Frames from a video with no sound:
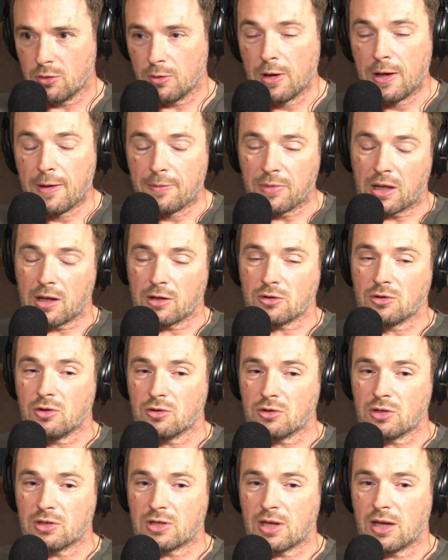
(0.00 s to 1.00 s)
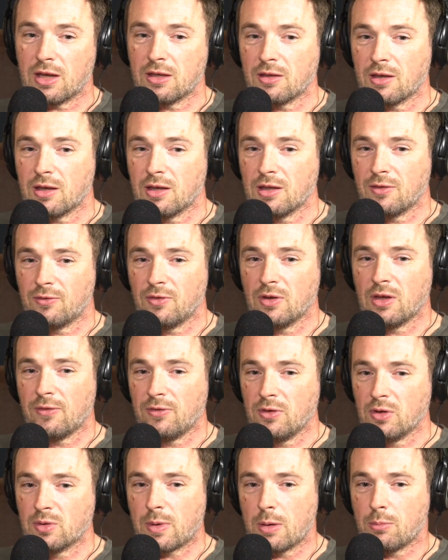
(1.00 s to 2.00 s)
Mm-hmm. Now, that's not to say that
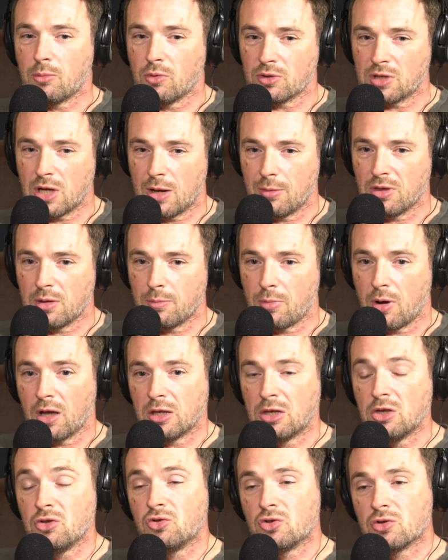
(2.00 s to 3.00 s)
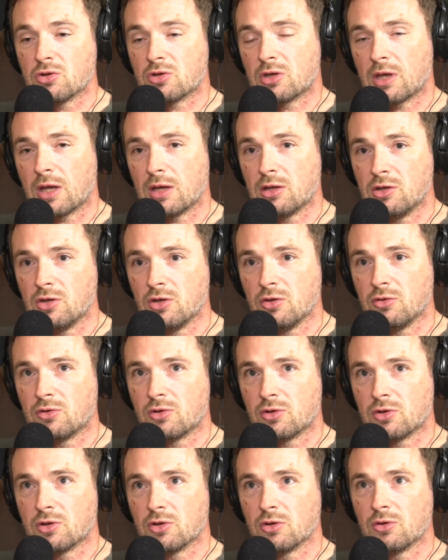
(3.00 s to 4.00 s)
if you spent more time on the bike, you just get
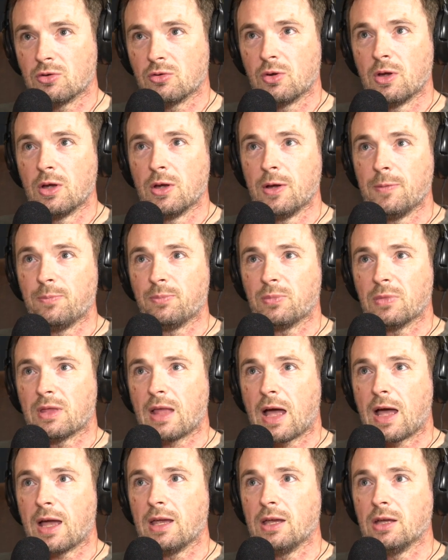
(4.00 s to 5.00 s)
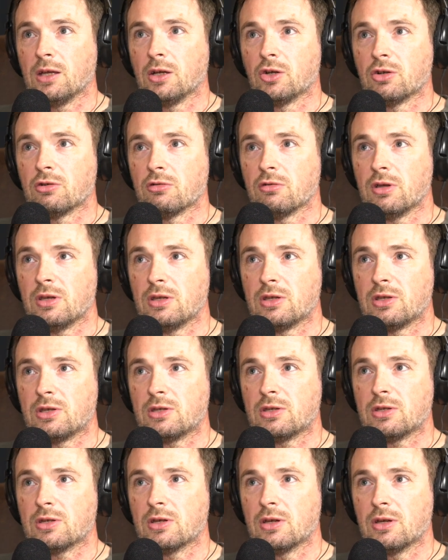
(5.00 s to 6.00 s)
used to that
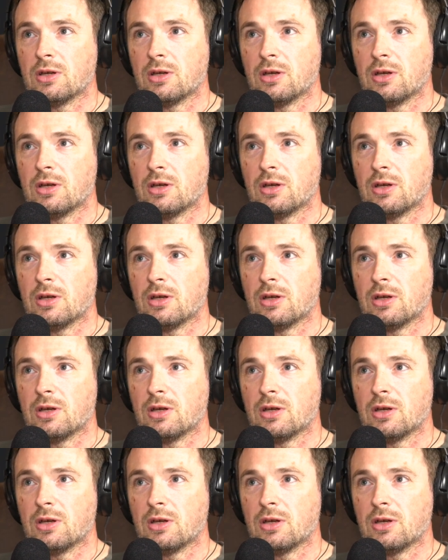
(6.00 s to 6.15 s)
increased